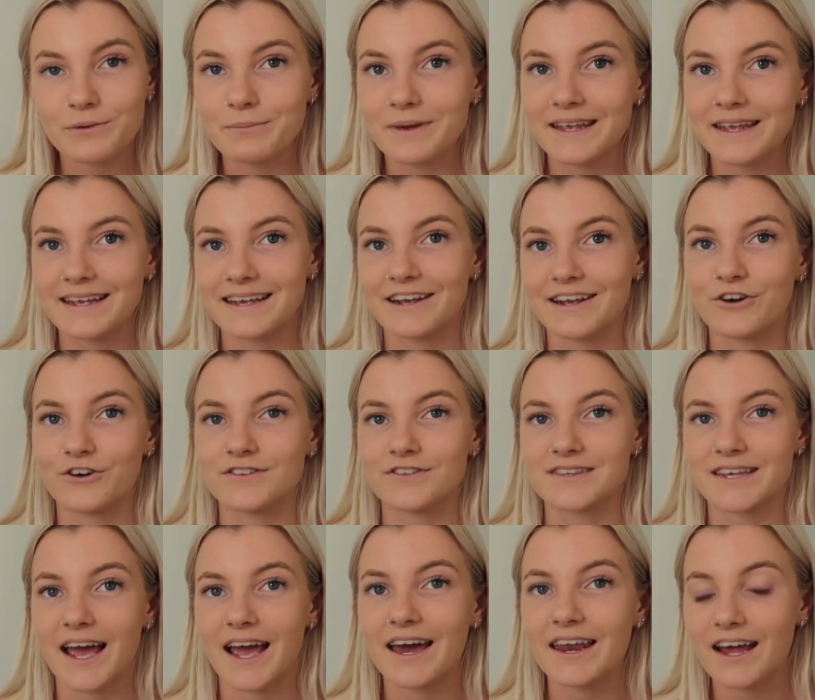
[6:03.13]
making
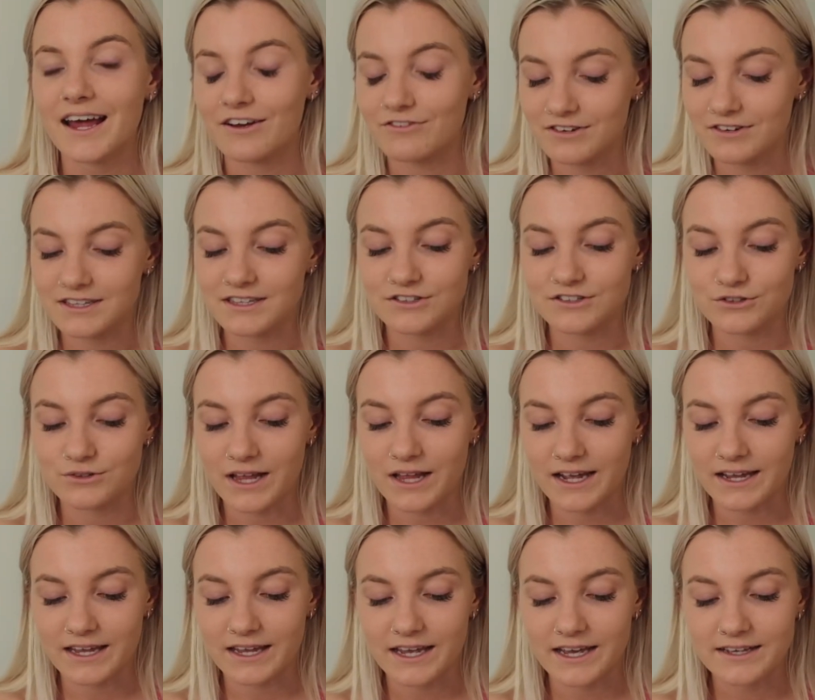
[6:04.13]
content. I really do
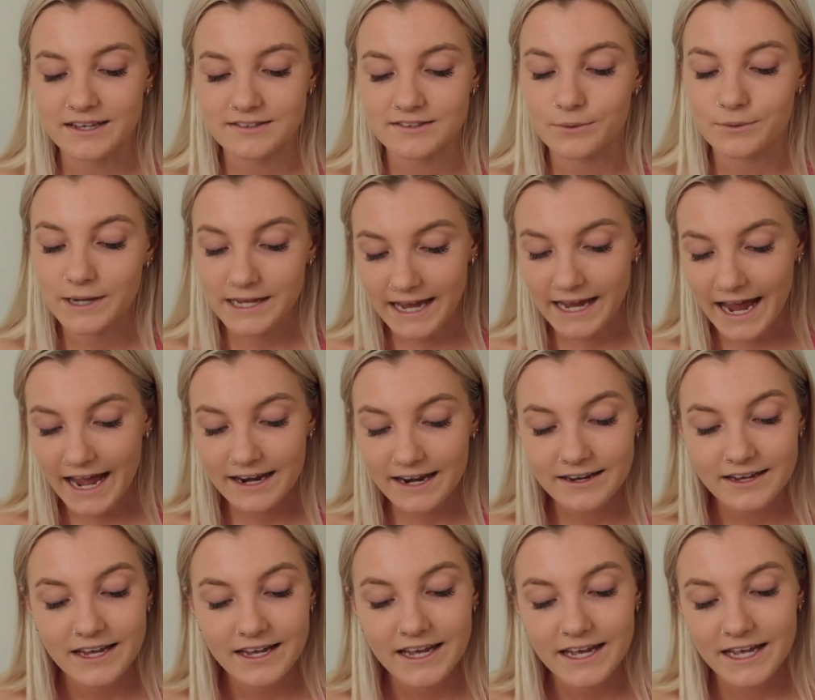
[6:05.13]
like it. So
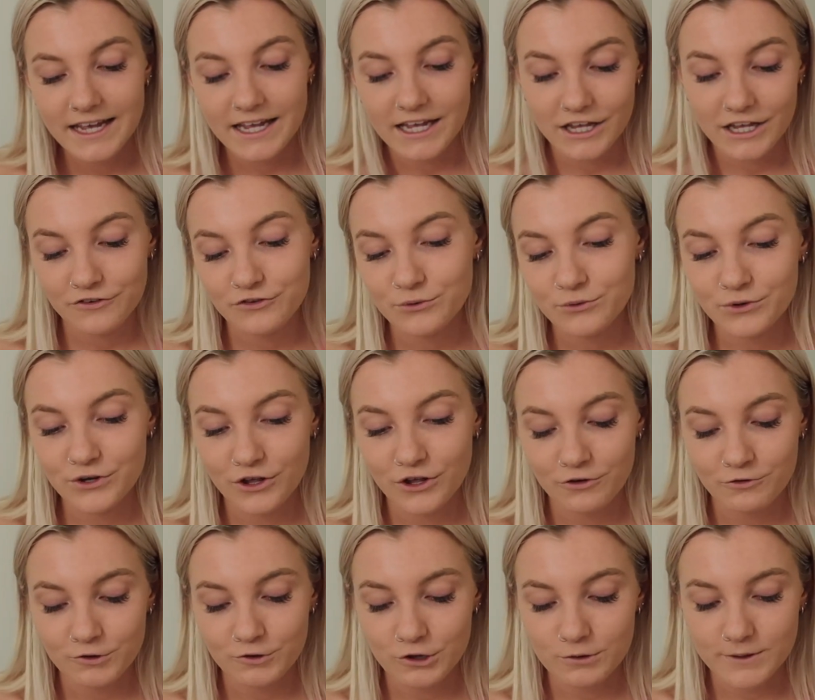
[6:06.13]
again, if you want to go
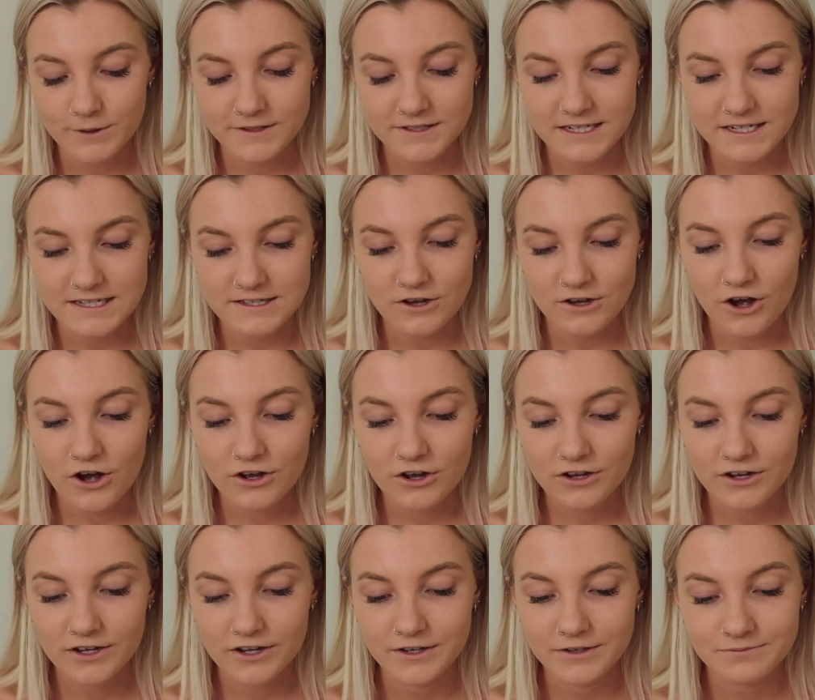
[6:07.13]
and follow me on
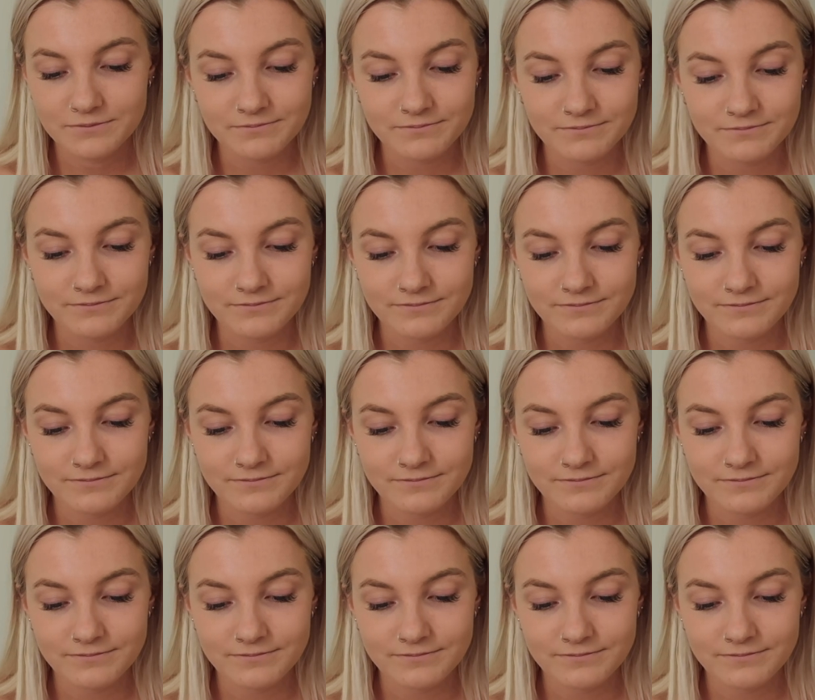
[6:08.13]
TikTok,